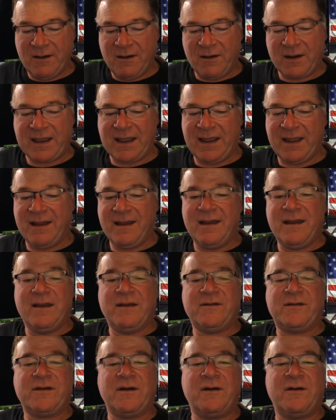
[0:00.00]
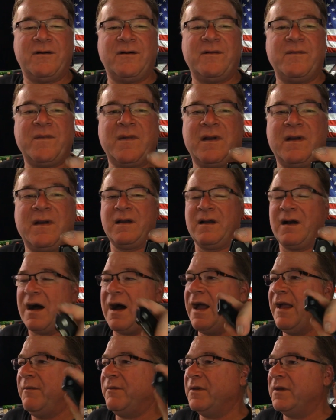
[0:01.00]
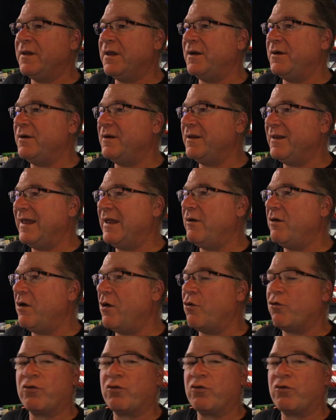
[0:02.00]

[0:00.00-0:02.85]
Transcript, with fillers: Okay, so I am literally